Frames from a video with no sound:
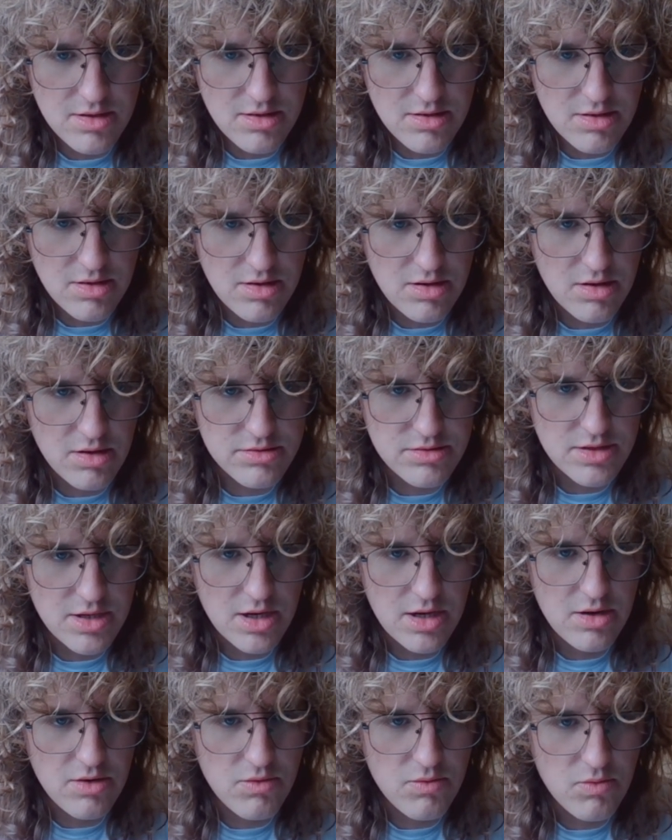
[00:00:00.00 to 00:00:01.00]
Oh,
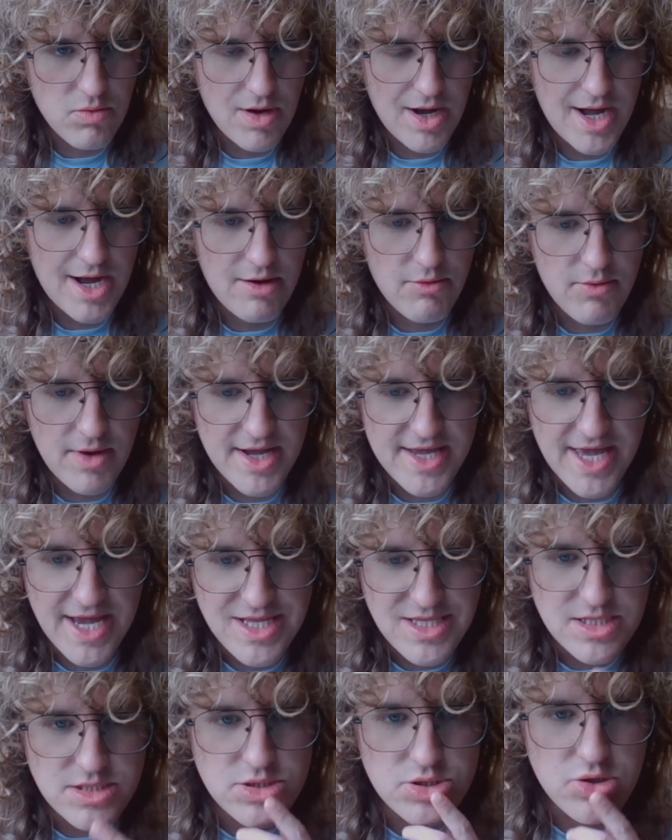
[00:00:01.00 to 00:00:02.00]
no. Wow, we're getting
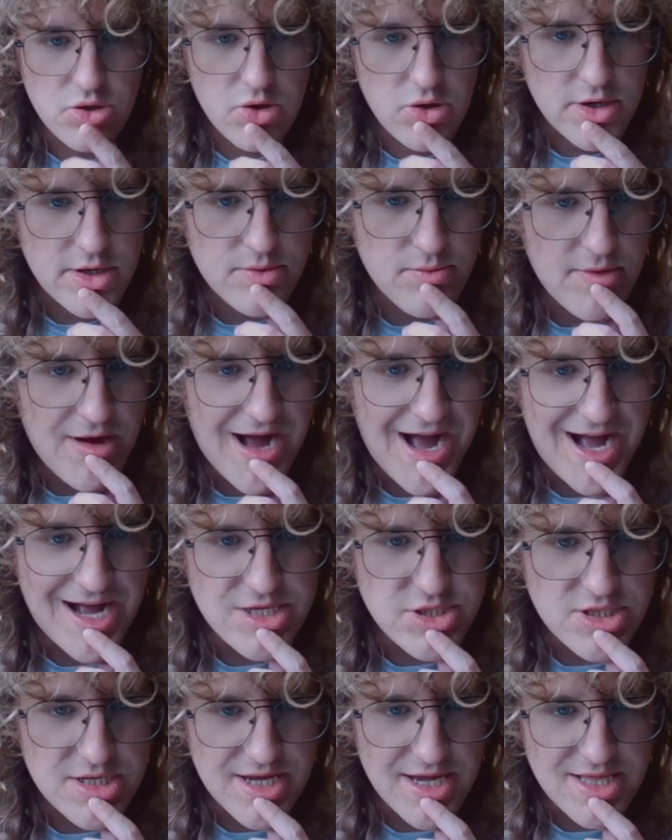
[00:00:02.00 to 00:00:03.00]
destroyed. We're
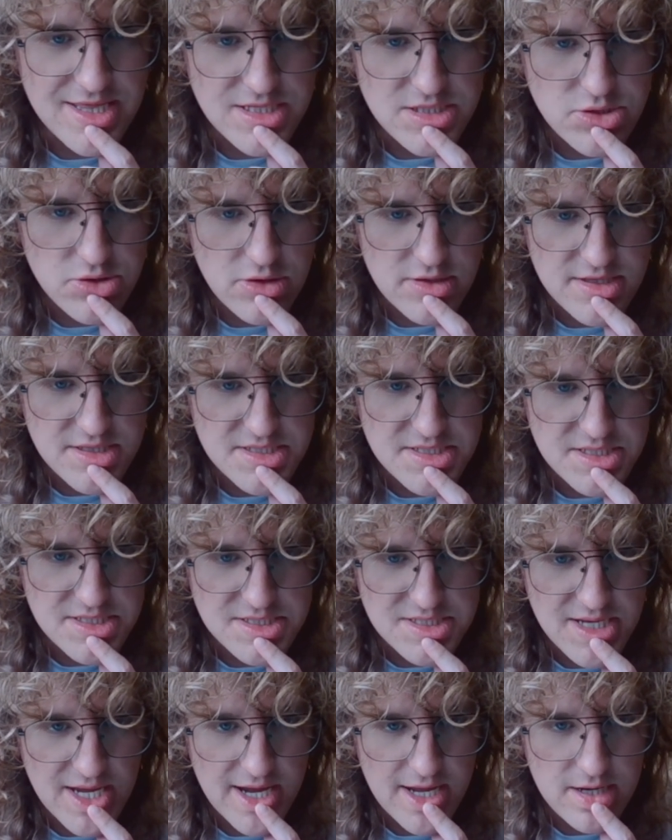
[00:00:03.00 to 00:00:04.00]
actually getting destroyed. This is
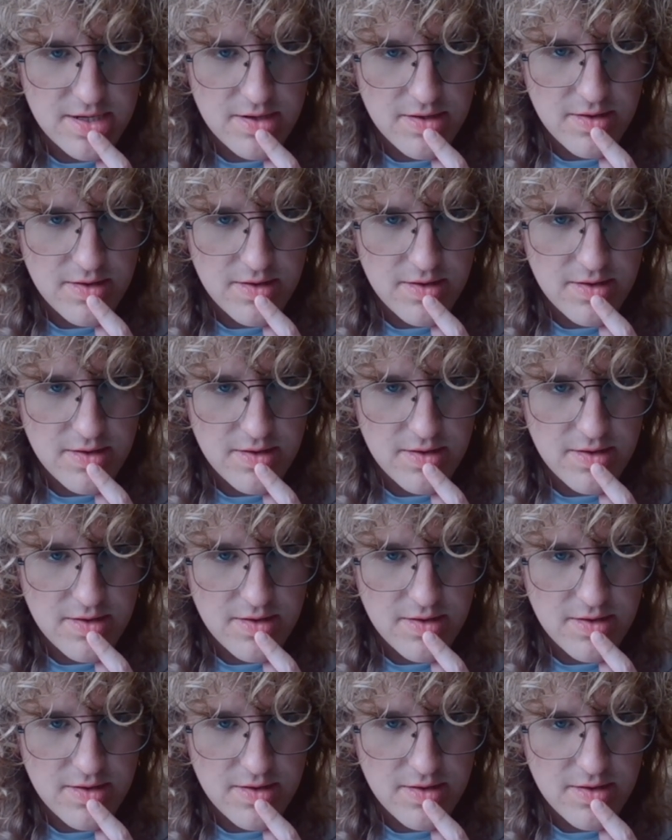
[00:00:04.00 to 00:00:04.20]
insane.